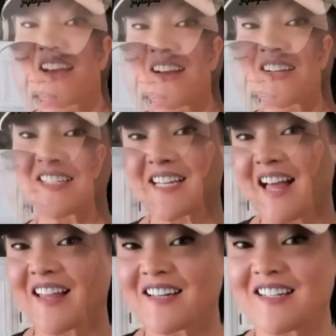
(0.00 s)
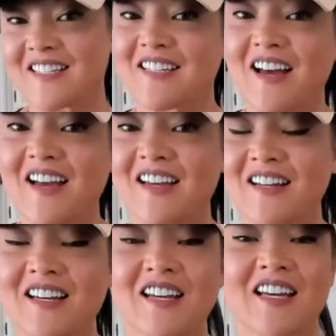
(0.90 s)
Our salad is
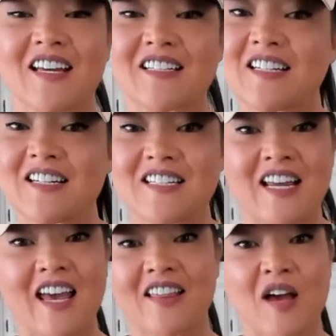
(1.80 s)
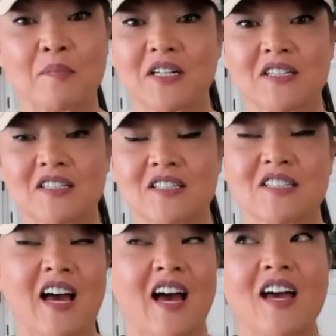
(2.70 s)
done. It didn't take that much
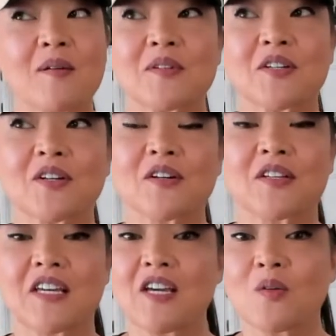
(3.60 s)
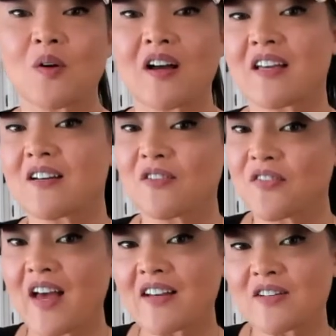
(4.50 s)
time to cook the quinoa. And in
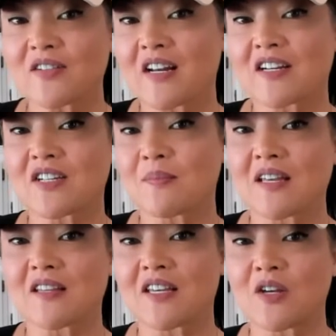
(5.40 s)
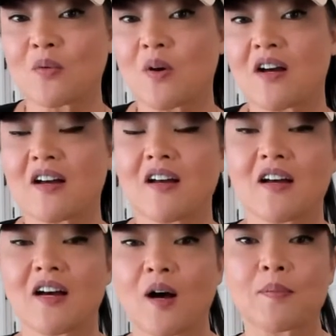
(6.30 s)
fact, you can actually make the quinoa
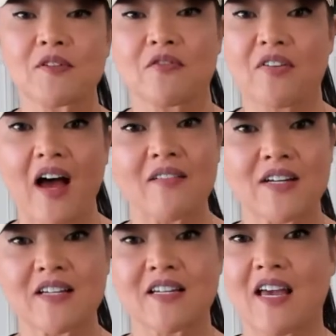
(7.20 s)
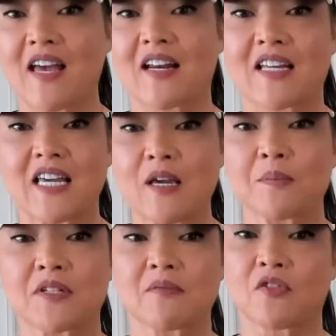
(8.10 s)
up to five days ahead. It
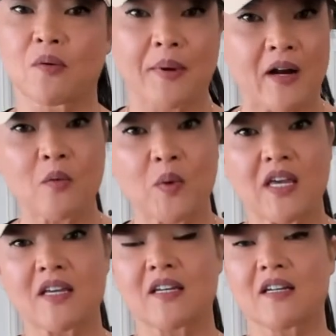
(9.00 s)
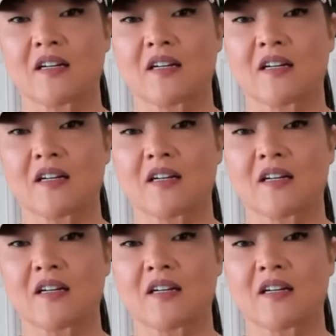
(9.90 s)
keeps for about a week,